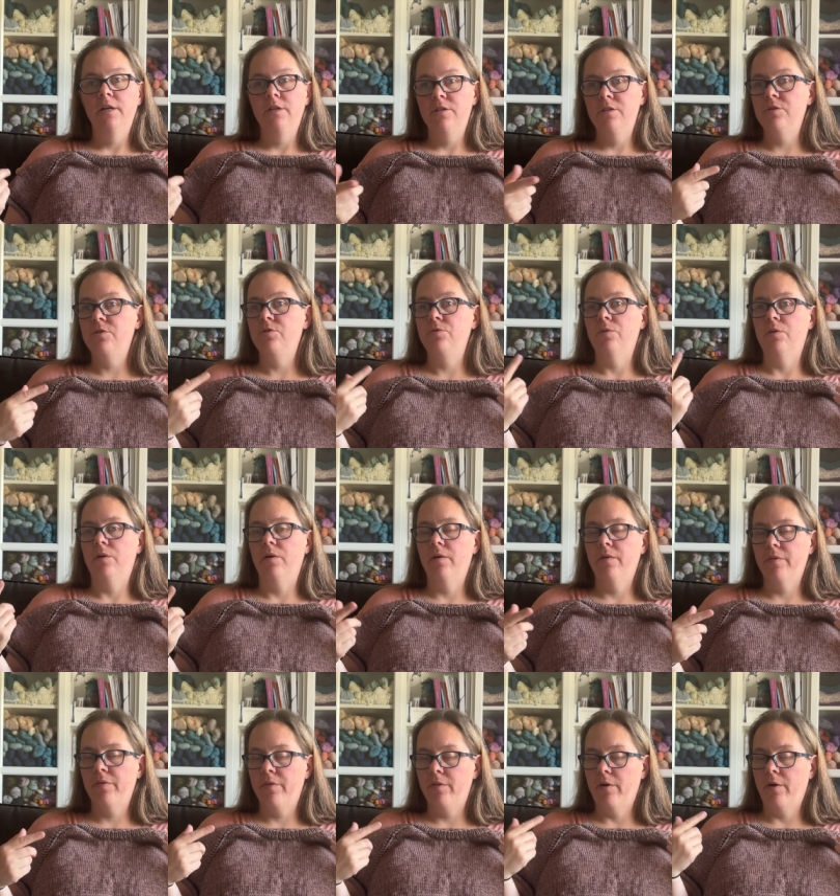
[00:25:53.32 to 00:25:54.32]
to do
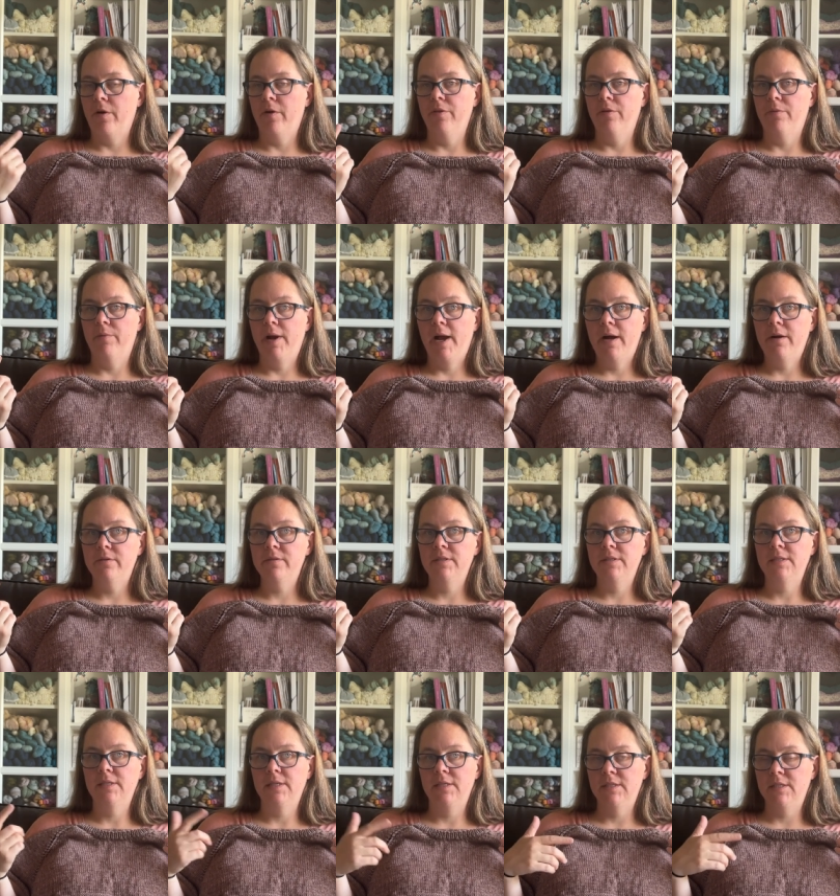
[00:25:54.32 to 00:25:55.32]
the all the
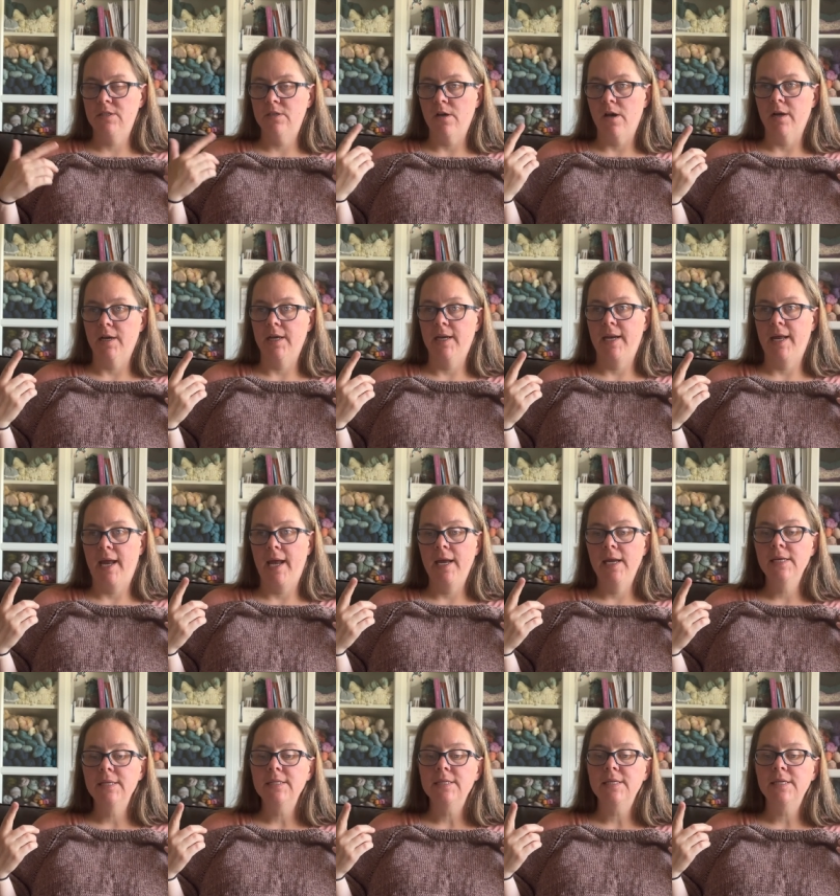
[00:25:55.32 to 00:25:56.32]
round in
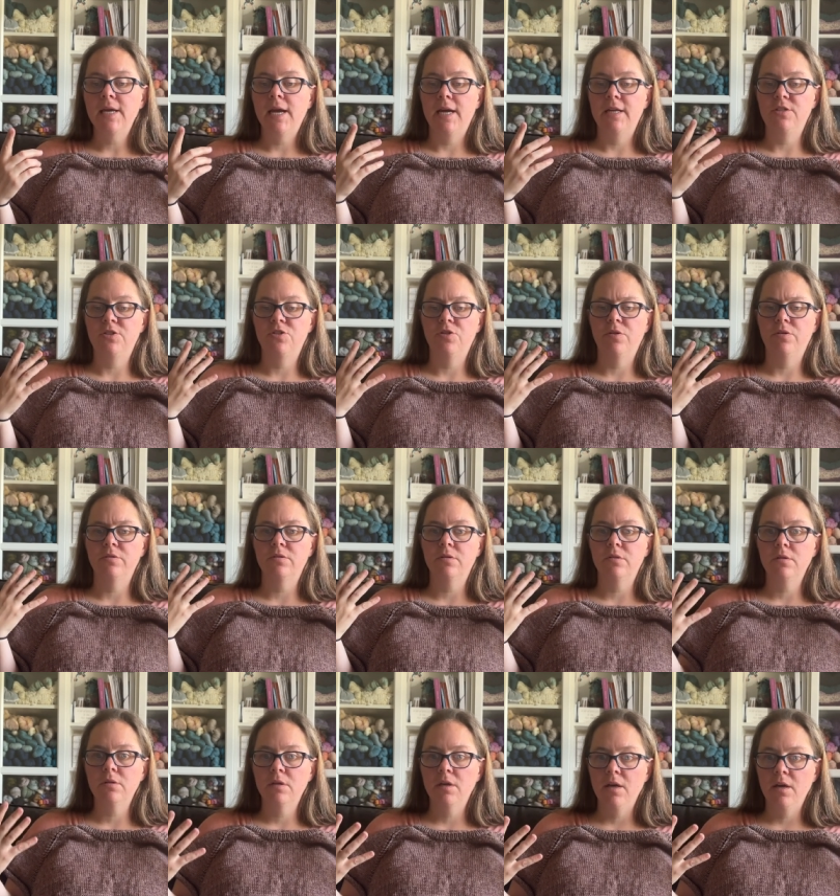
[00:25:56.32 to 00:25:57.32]
stockinette. And so I was
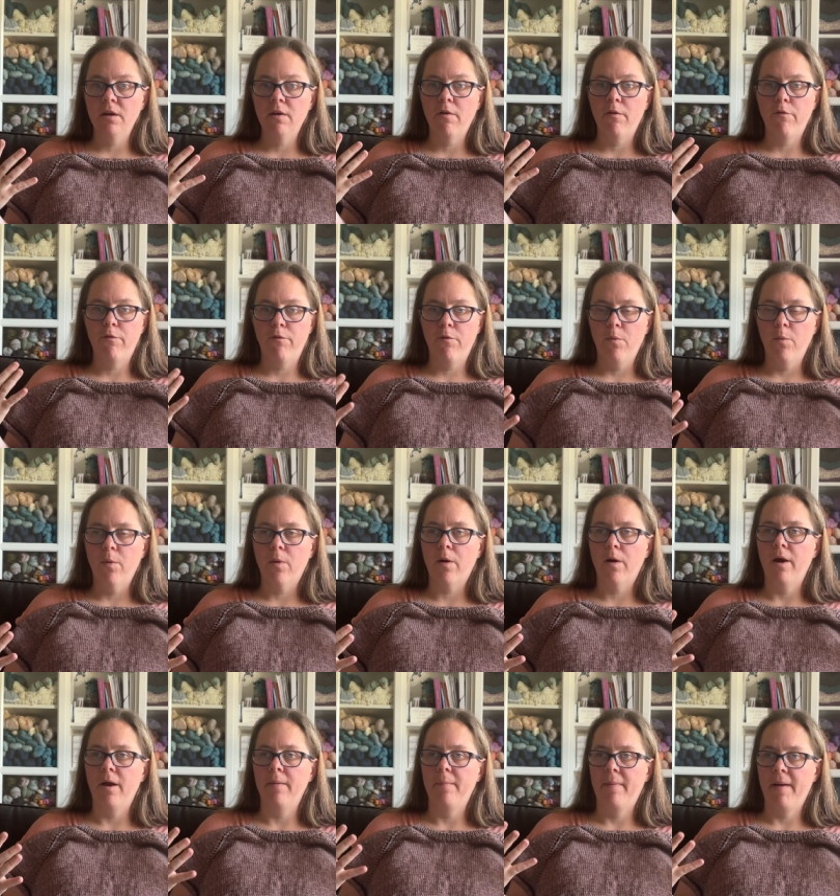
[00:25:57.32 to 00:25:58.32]
looking
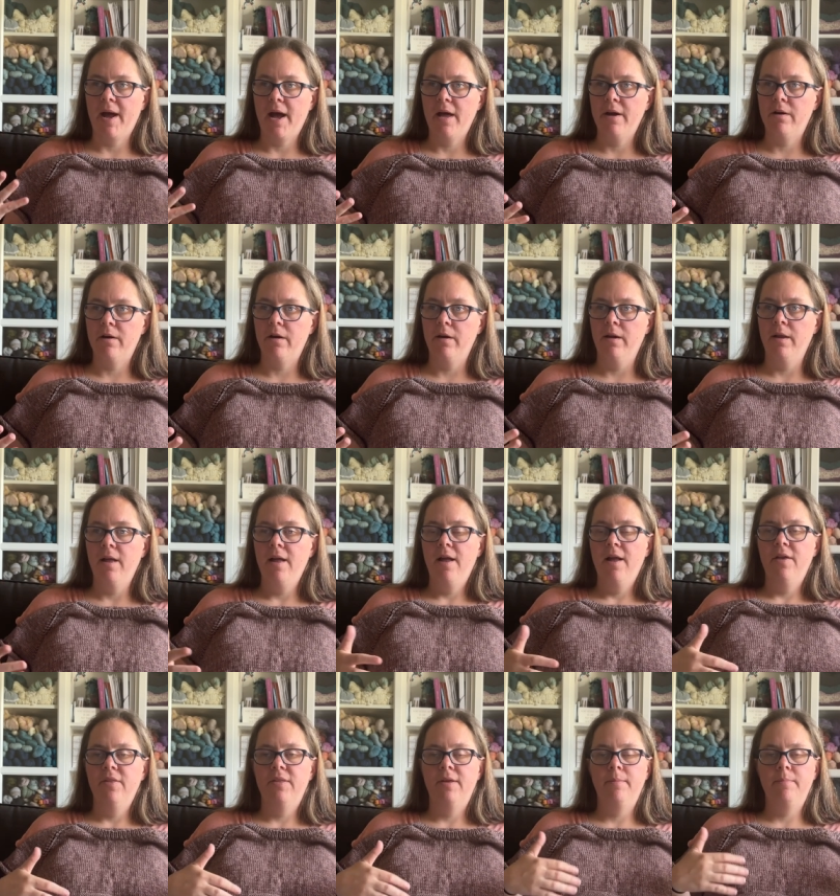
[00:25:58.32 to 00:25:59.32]
for a pattern
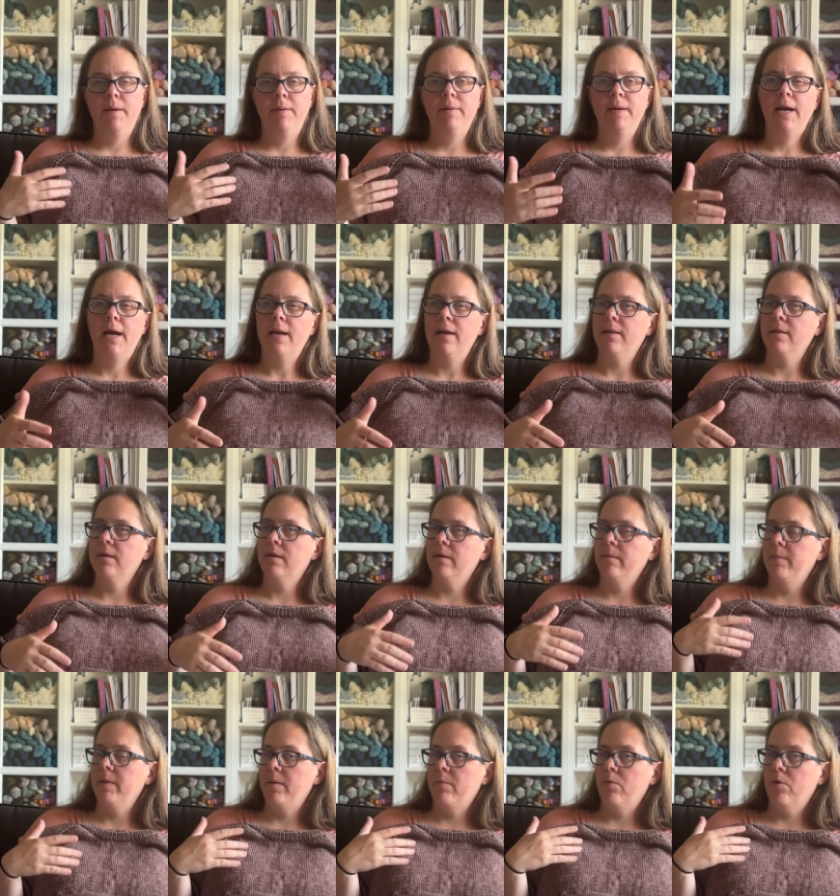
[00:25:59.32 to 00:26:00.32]
that maybe had a little
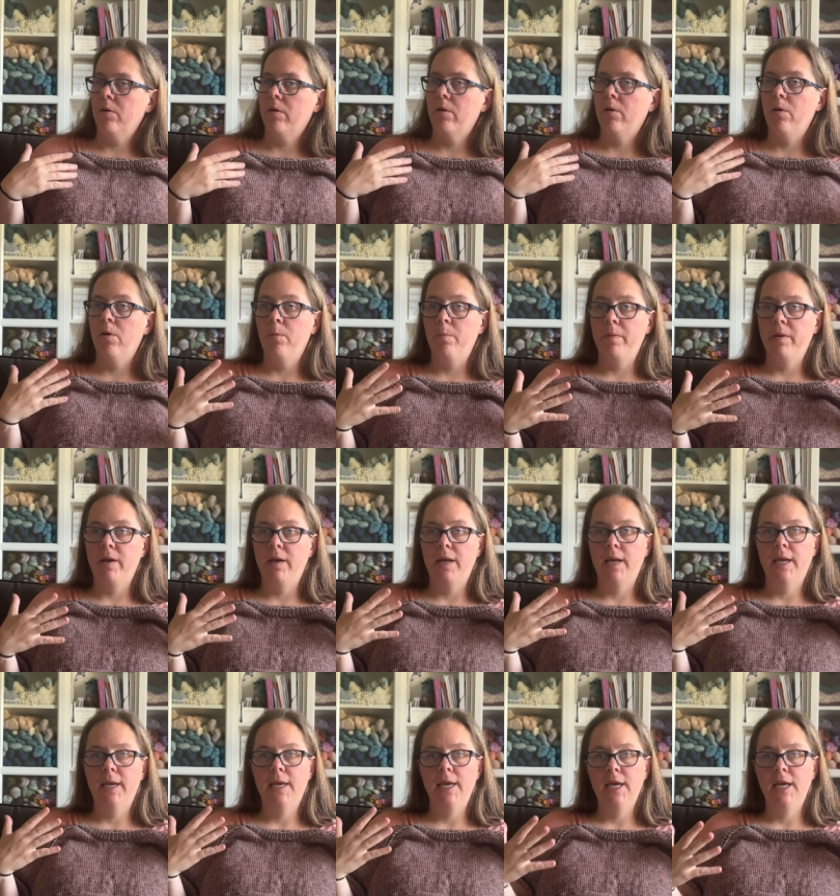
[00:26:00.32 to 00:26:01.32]
bit more open
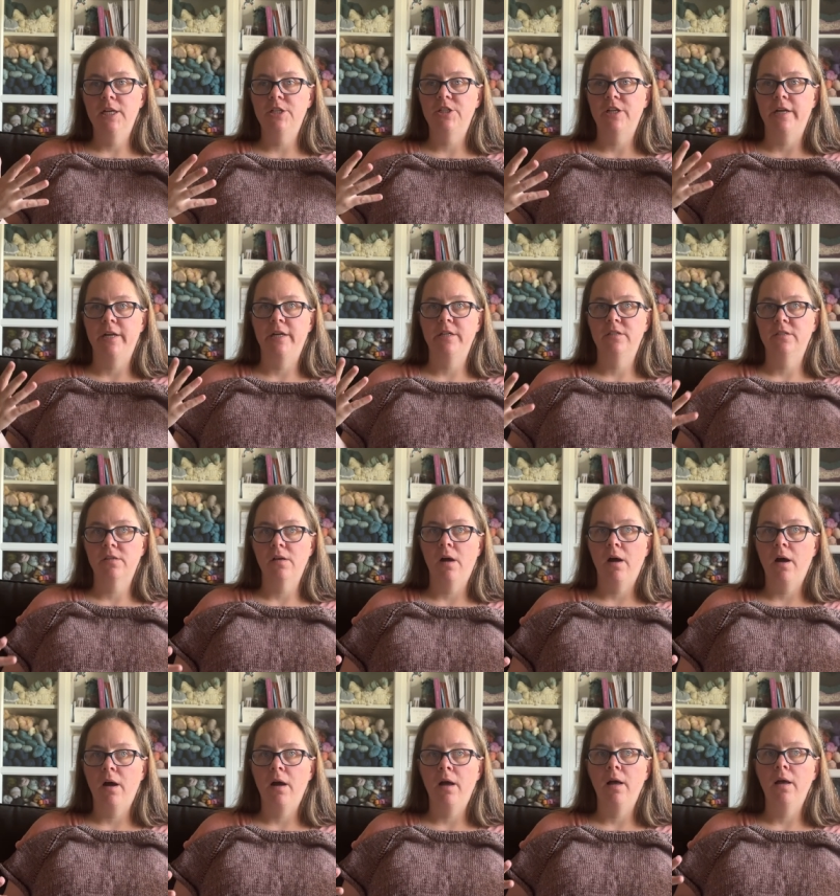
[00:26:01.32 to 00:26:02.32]
gauge. And I
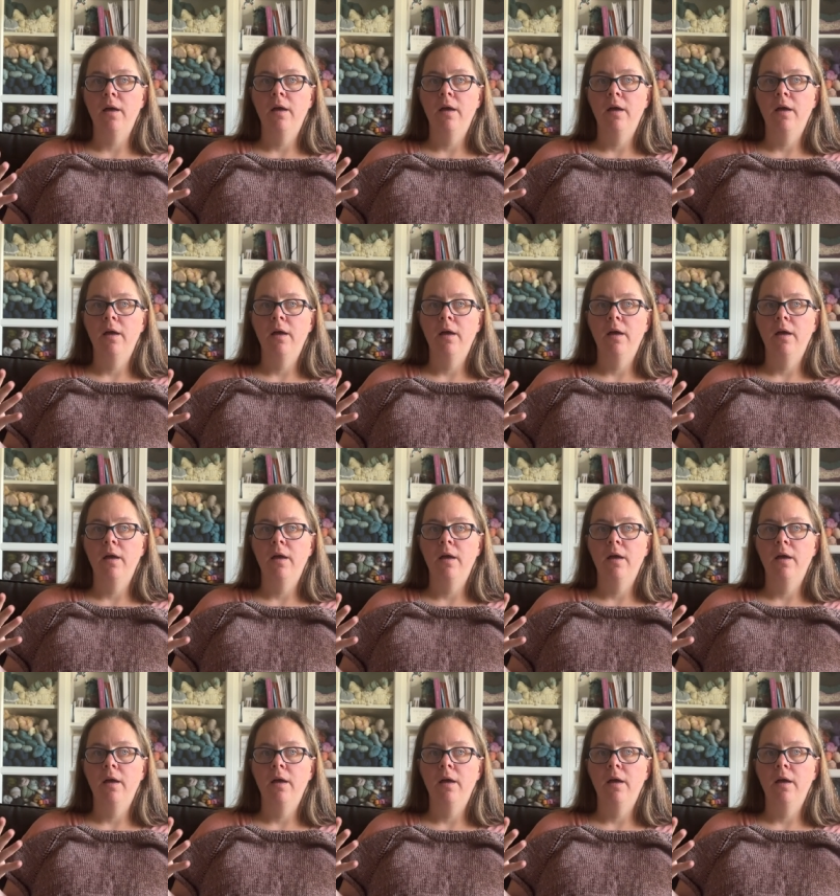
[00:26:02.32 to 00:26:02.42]
saw